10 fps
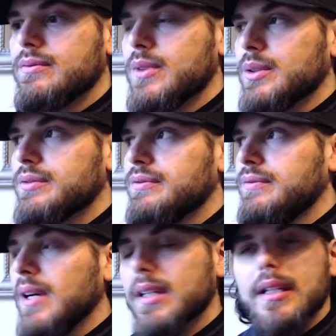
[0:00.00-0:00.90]
there's
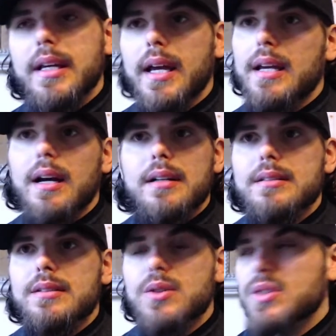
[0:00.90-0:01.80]
fucking chaos.
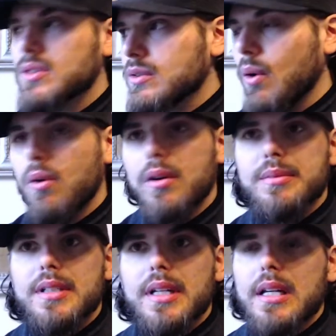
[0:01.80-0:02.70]
There's
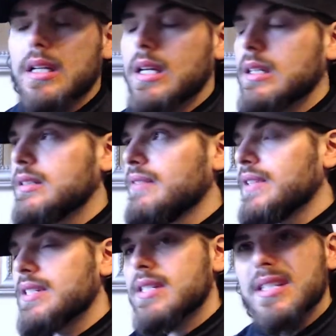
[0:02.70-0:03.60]
storms and
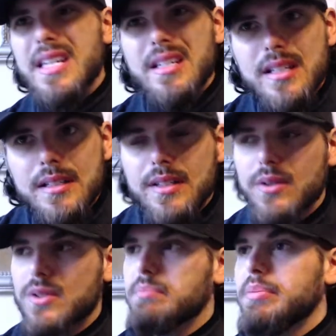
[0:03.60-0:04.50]
different seasons, and
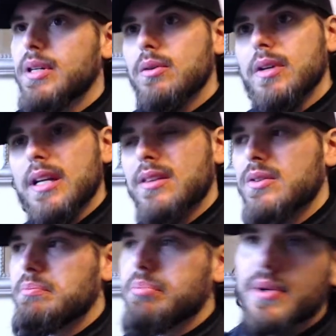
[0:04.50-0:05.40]
there's beauty and there's
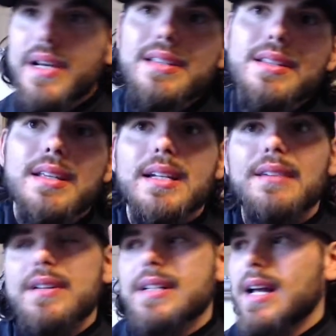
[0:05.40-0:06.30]
breezes at
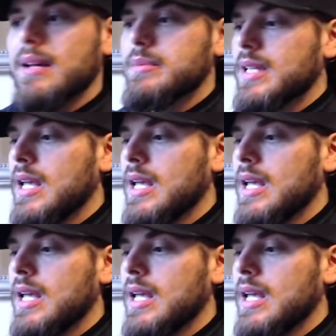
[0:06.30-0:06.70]
different times.